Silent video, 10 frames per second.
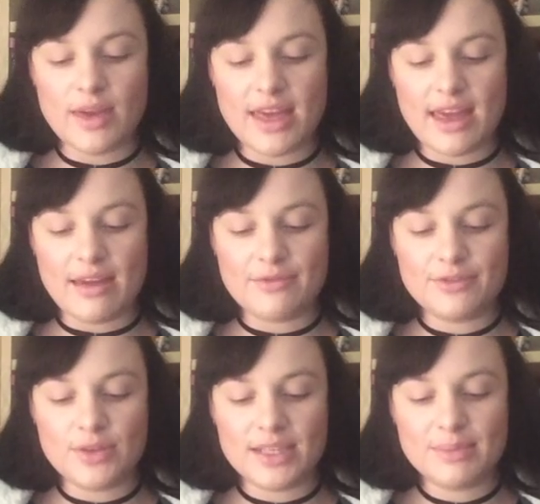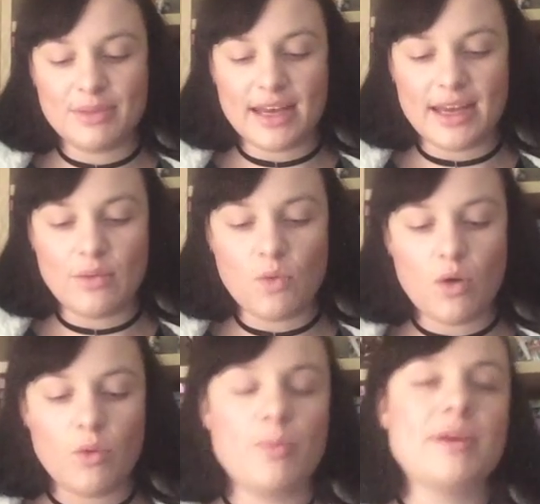we give to explain
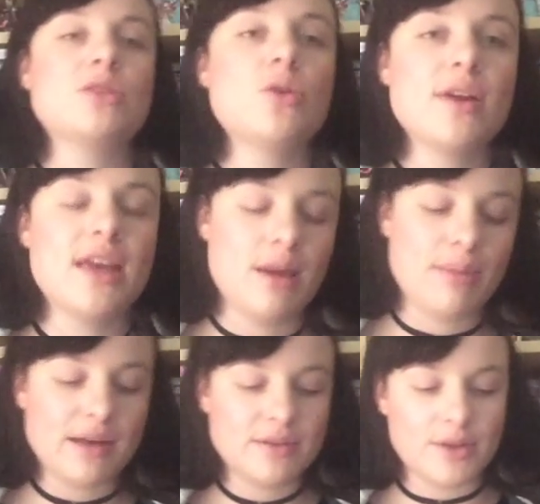what we'll be talking about.